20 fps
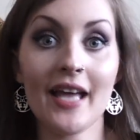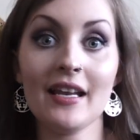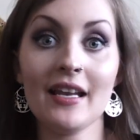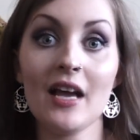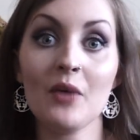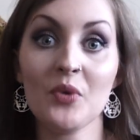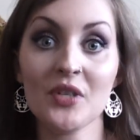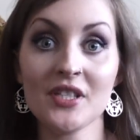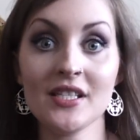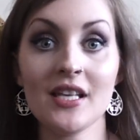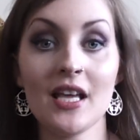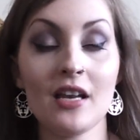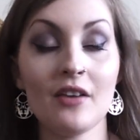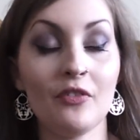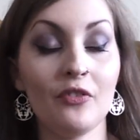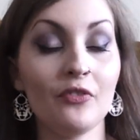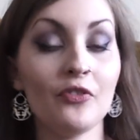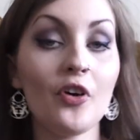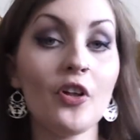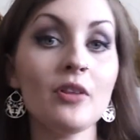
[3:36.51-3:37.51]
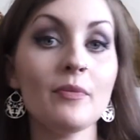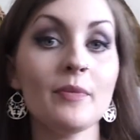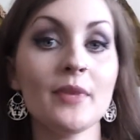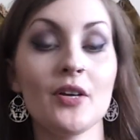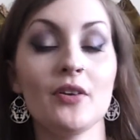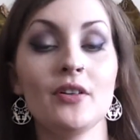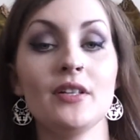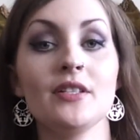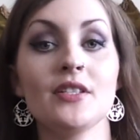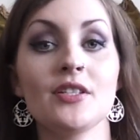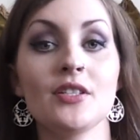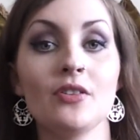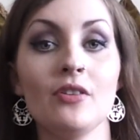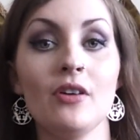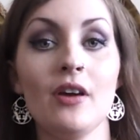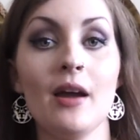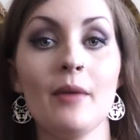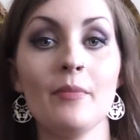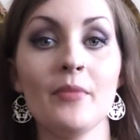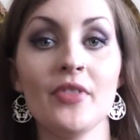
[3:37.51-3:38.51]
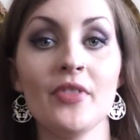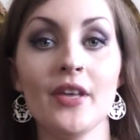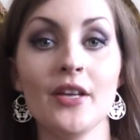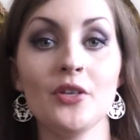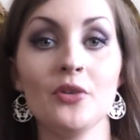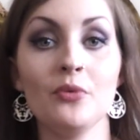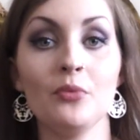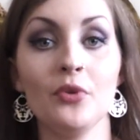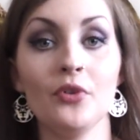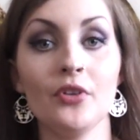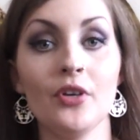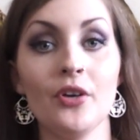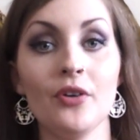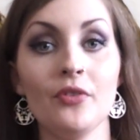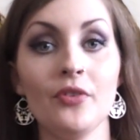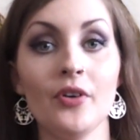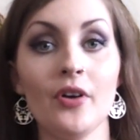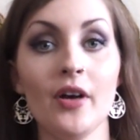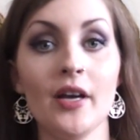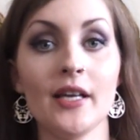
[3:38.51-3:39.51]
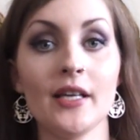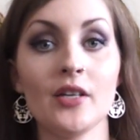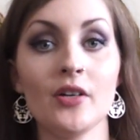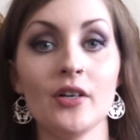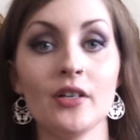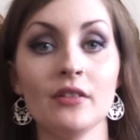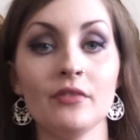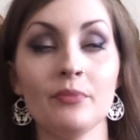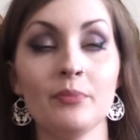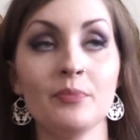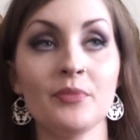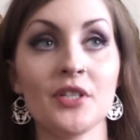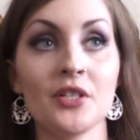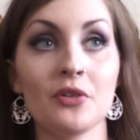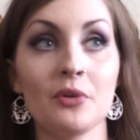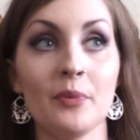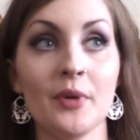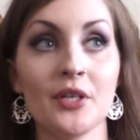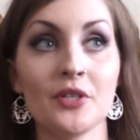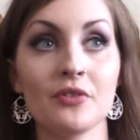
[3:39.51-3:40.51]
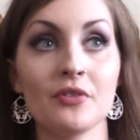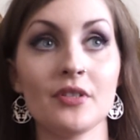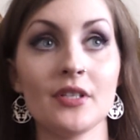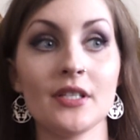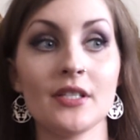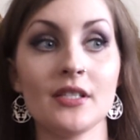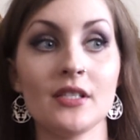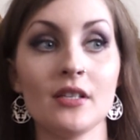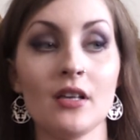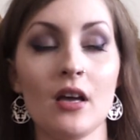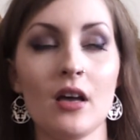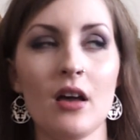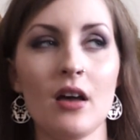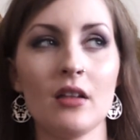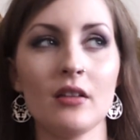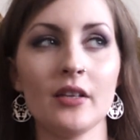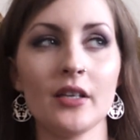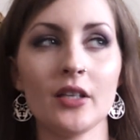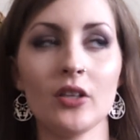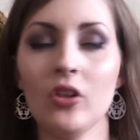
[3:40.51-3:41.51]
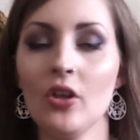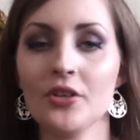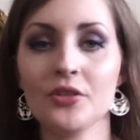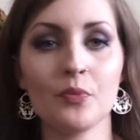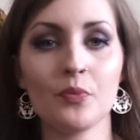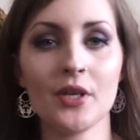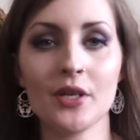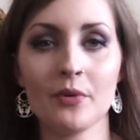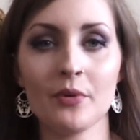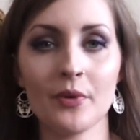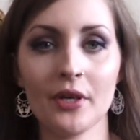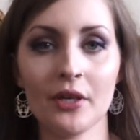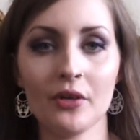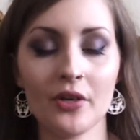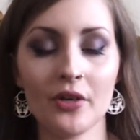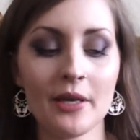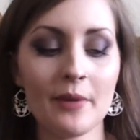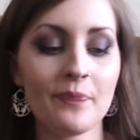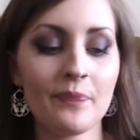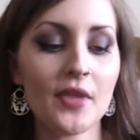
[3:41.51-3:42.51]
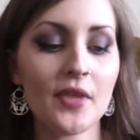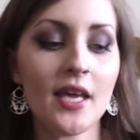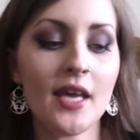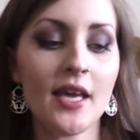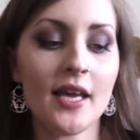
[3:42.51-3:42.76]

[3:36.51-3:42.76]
And once again, if you follow me on Instagram, then you will know that I kind of took a picture of this like last week when I got it.